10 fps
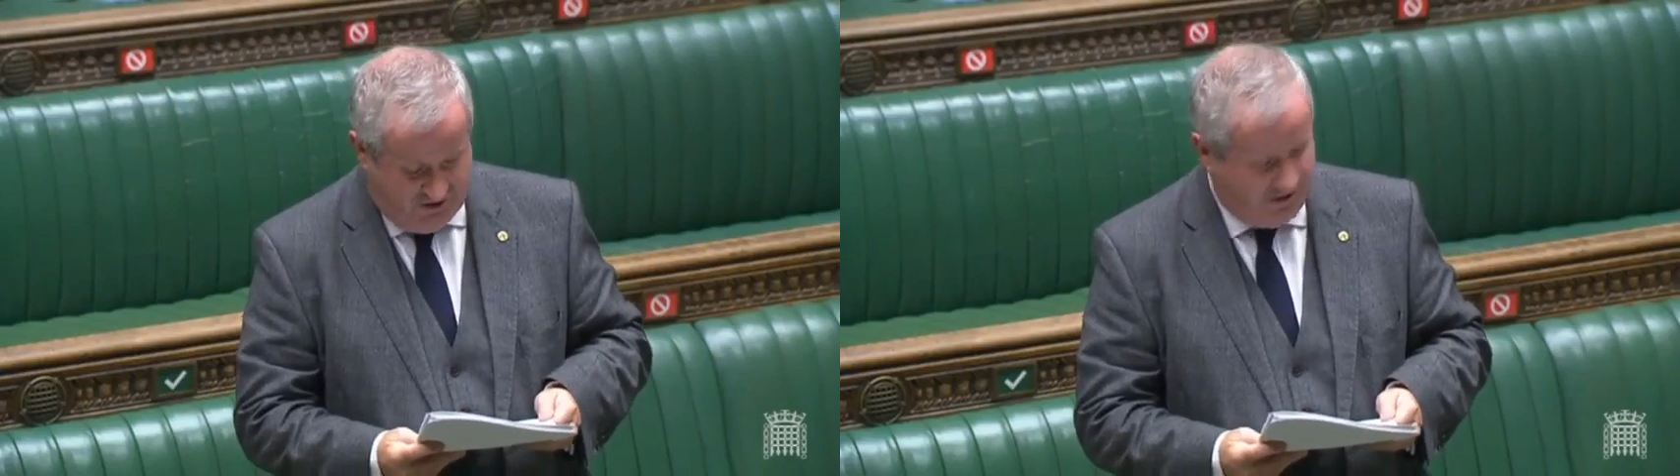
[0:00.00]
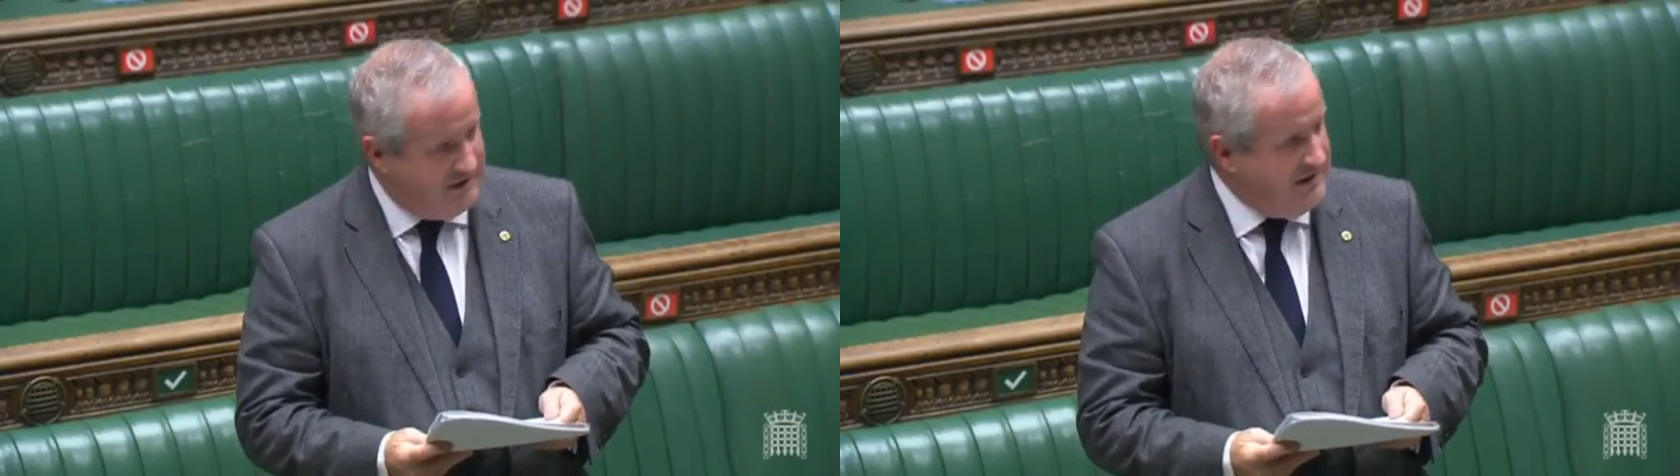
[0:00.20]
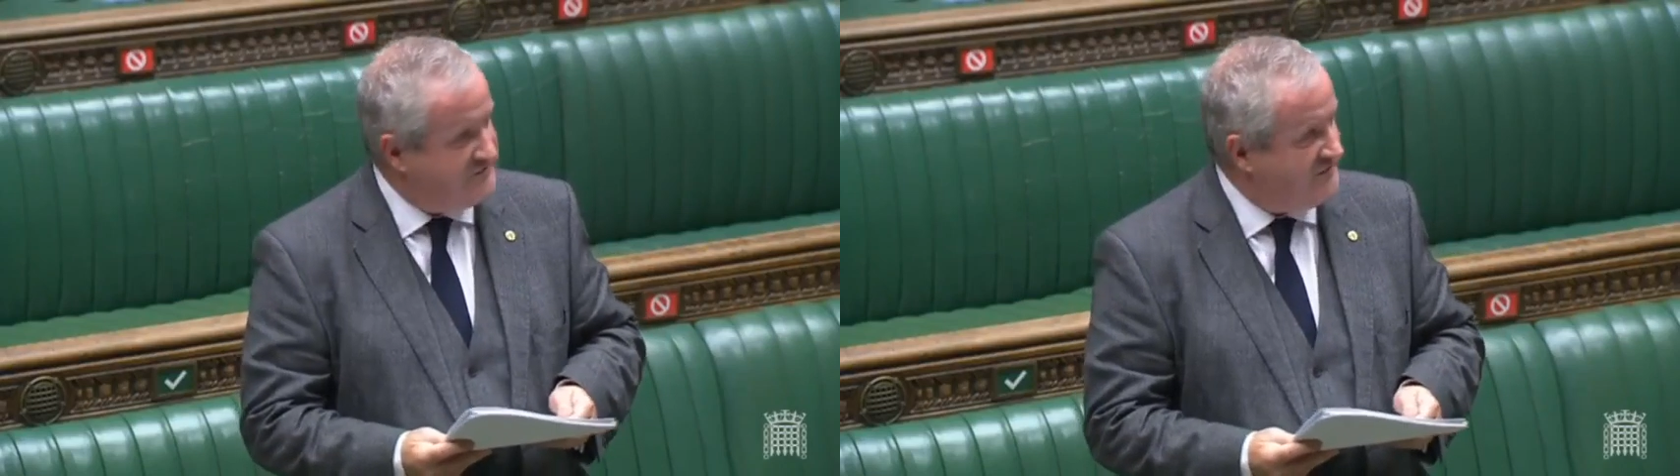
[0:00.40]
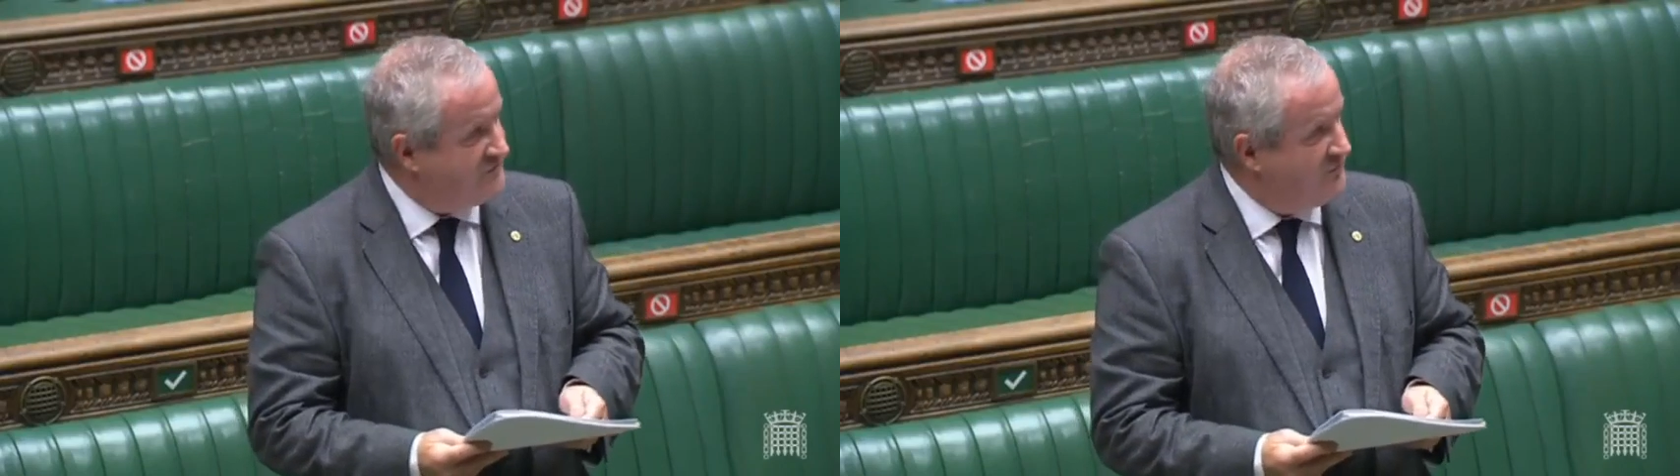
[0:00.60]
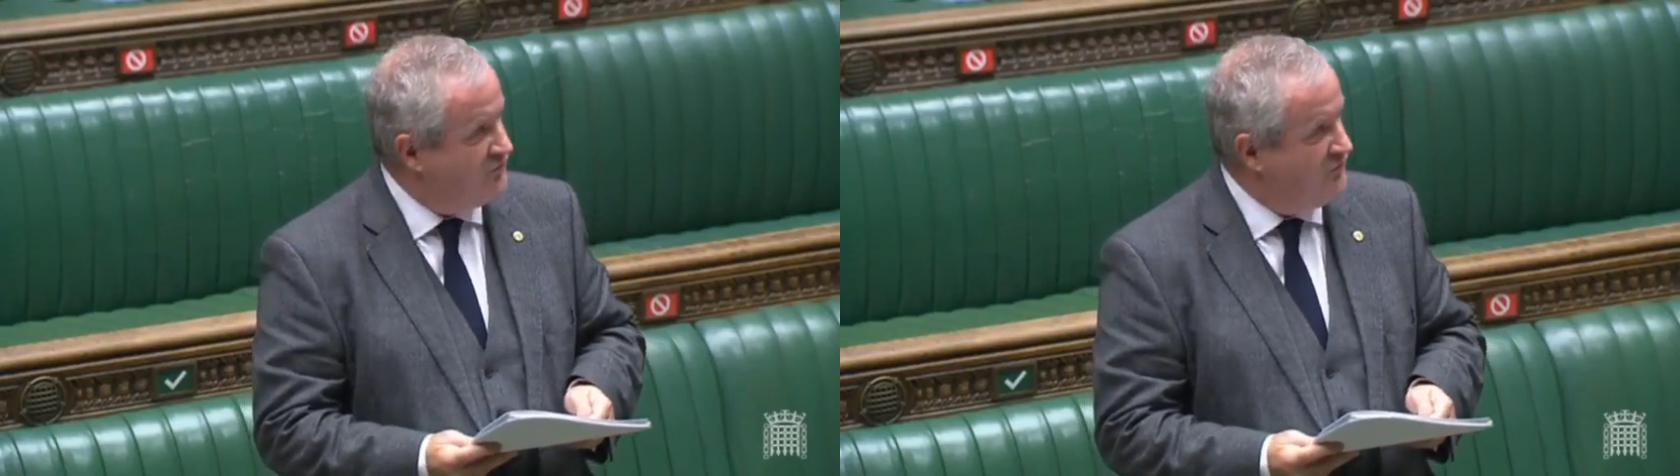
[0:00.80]
It leaves
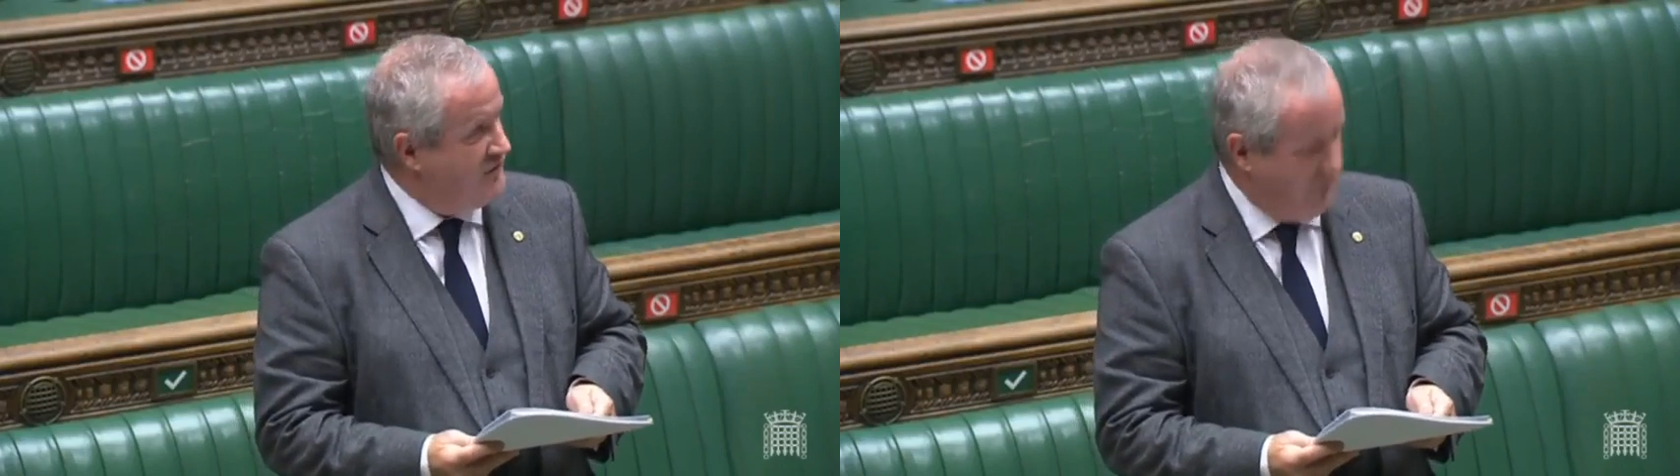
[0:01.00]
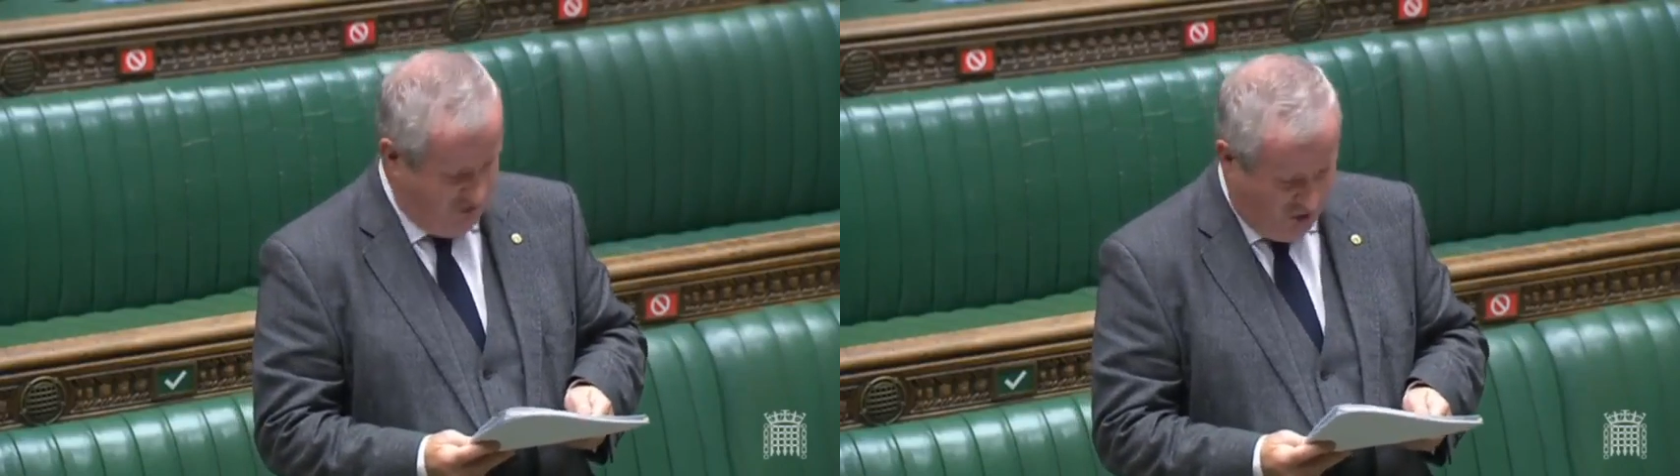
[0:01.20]
us with only one